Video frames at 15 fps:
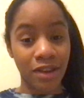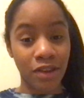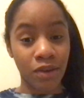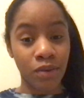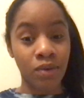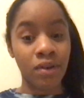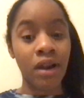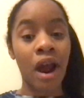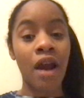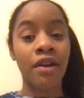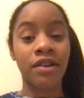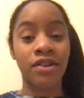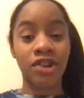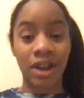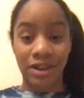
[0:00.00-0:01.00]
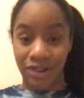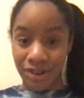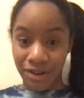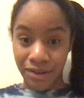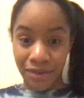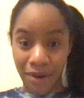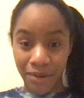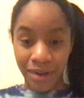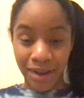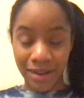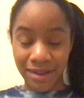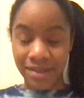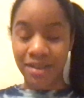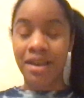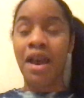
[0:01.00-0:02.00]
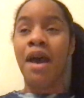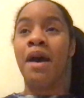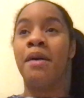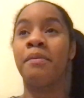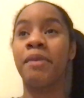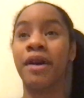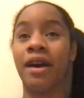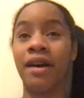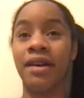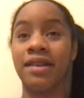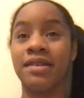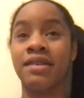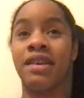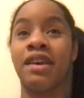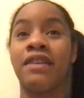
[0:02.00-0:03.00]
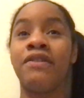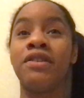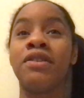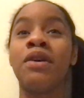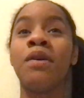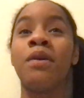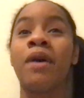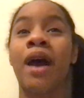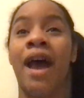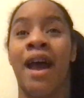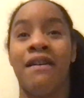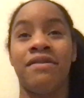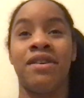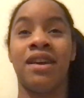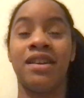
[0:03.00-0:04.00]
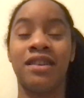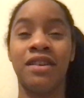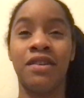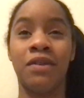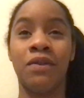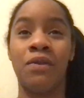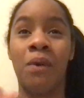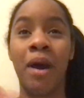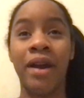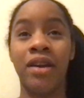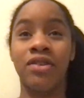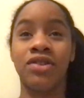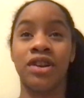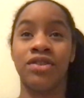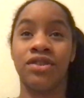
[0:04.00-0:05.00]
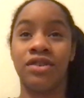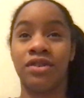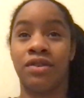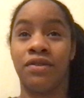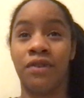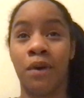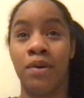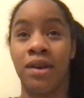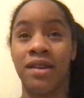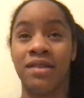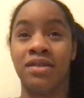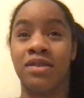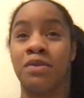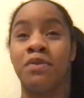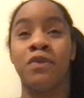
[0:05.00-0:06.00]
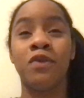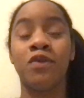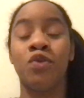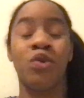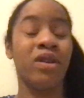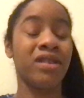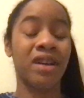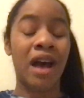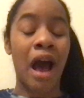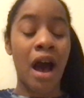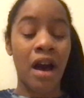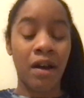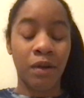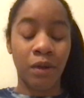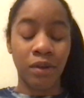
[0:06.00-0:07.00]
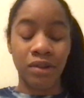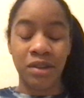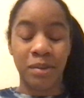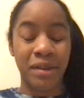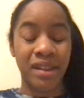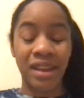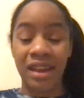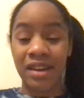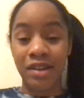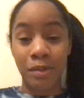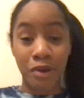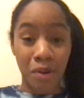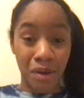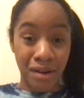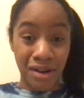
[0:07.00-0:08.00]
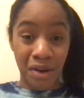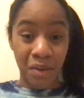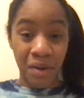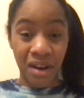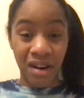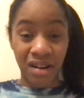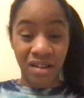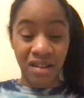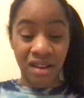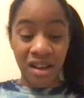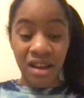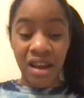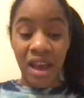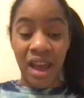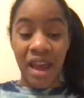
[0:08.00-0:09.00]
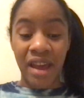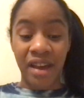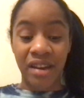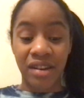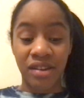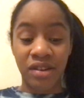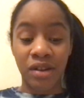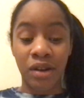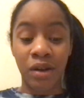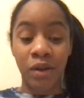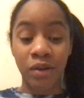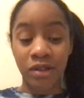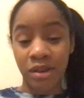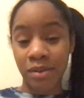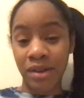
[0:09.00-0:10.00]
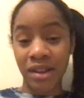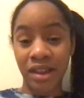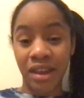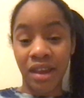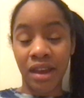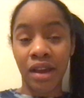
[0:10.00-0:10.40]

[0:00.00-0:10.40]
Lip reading: you are changing your focus. Because if you don't have the idea of why you're changing your focus, you will ultimately end up going nowhere. And ultimately,